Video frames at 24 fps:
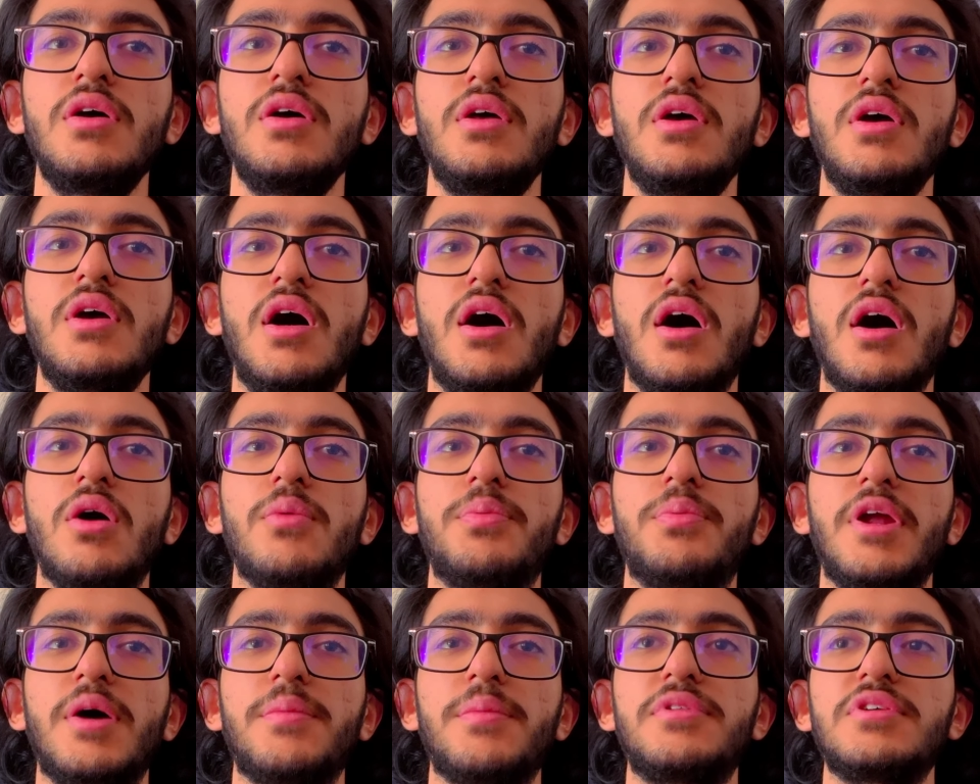
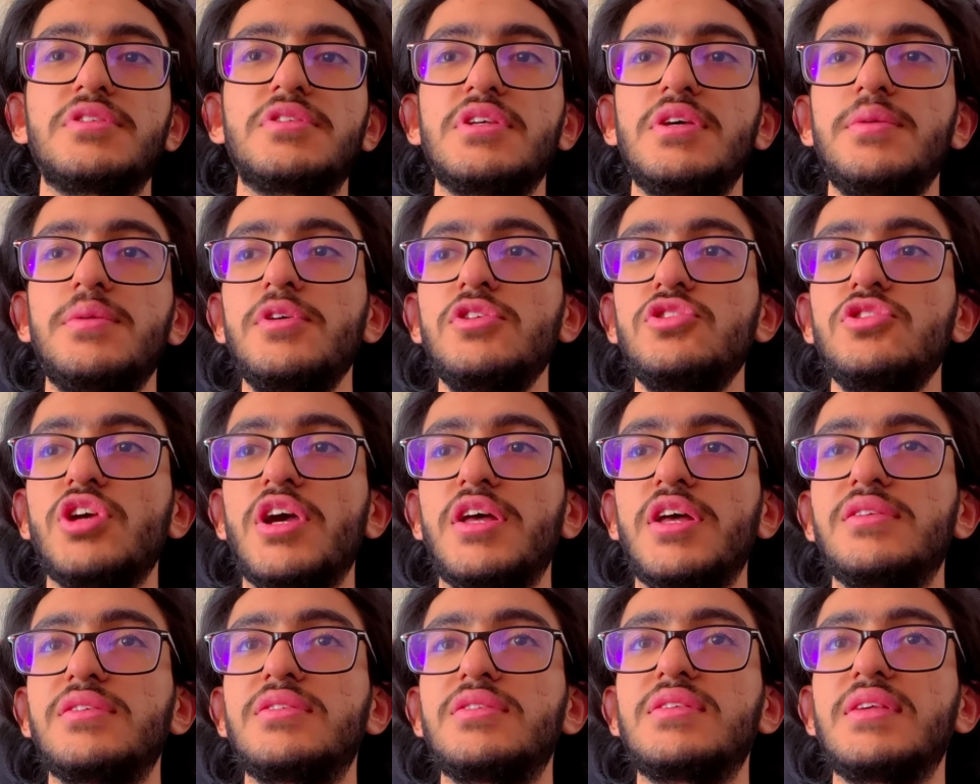Open up this image, and
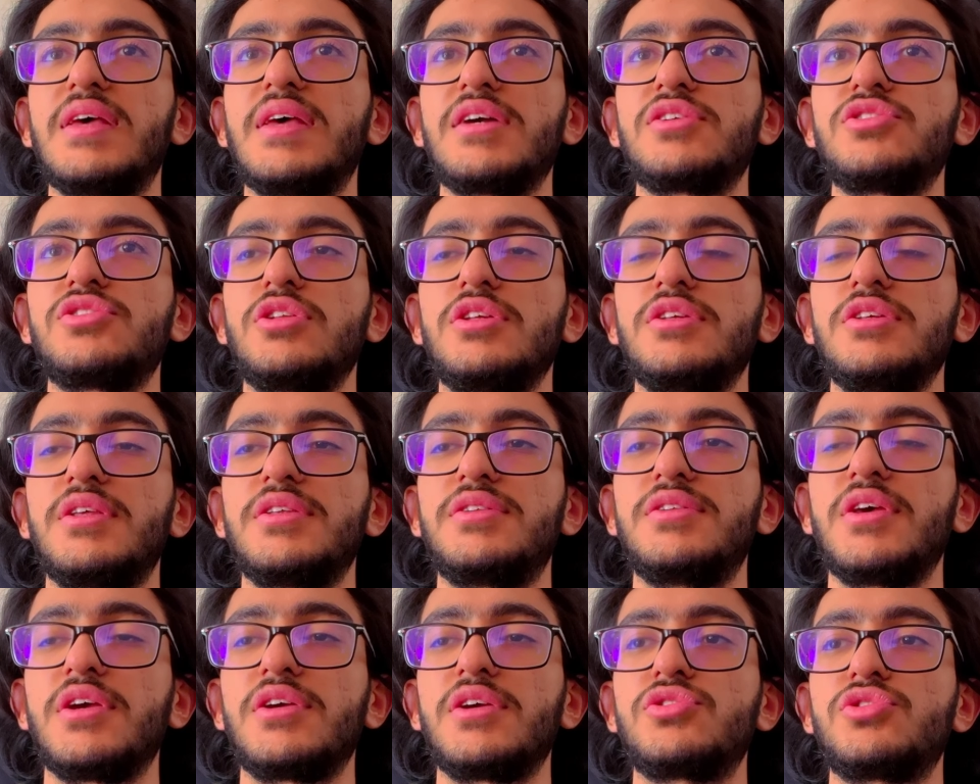this is actually the
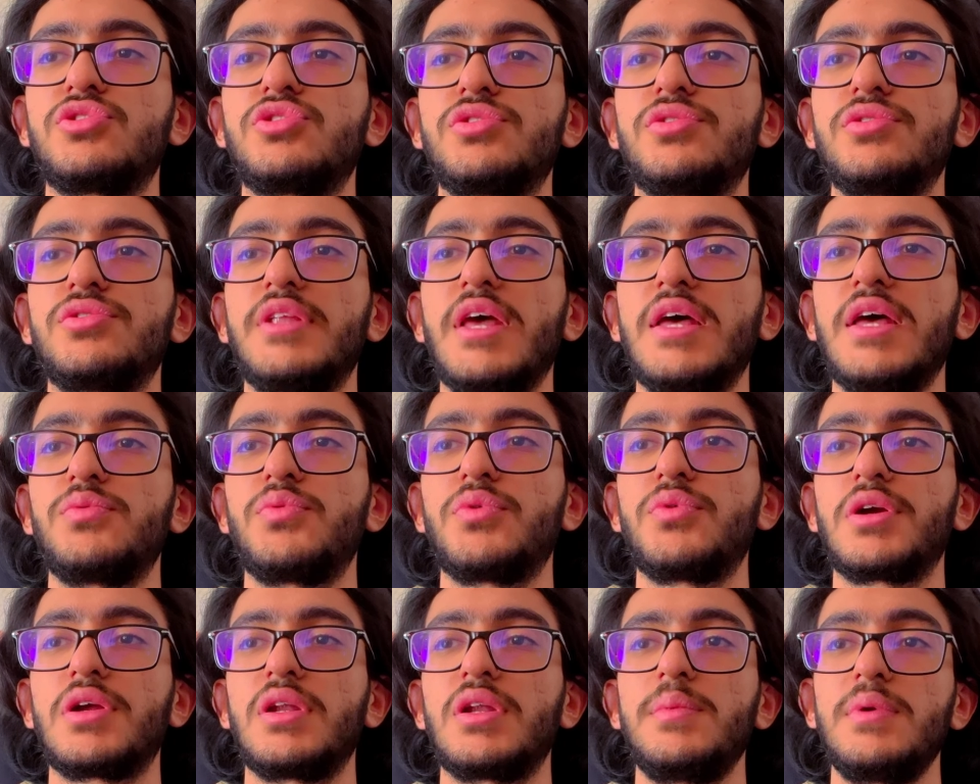texture that we're
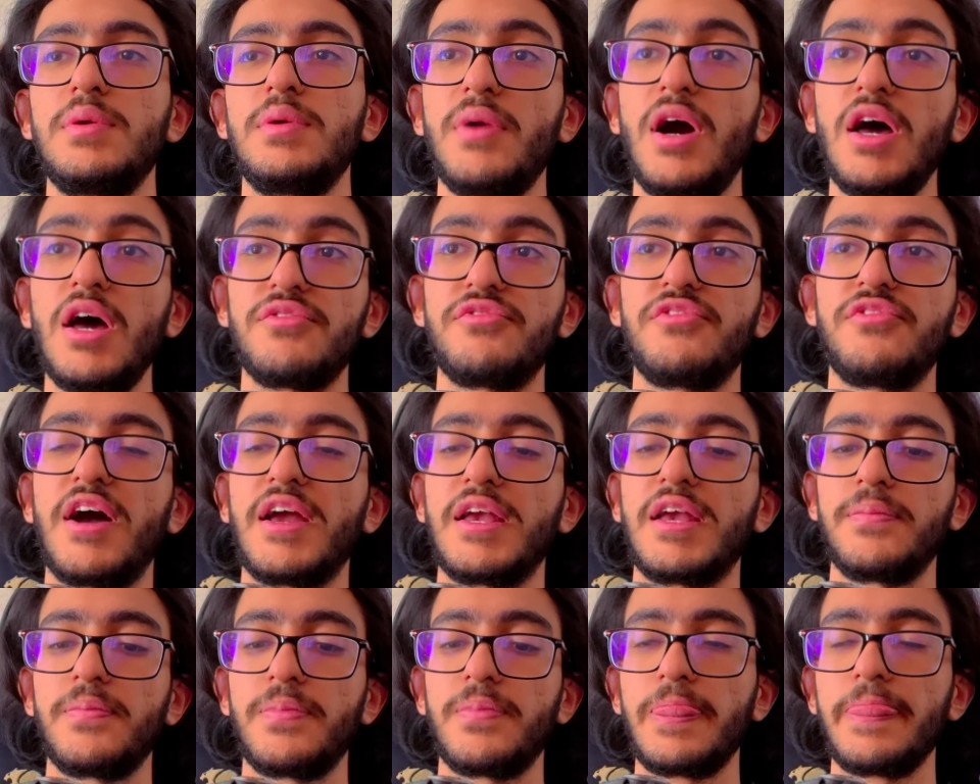gonna be modifying.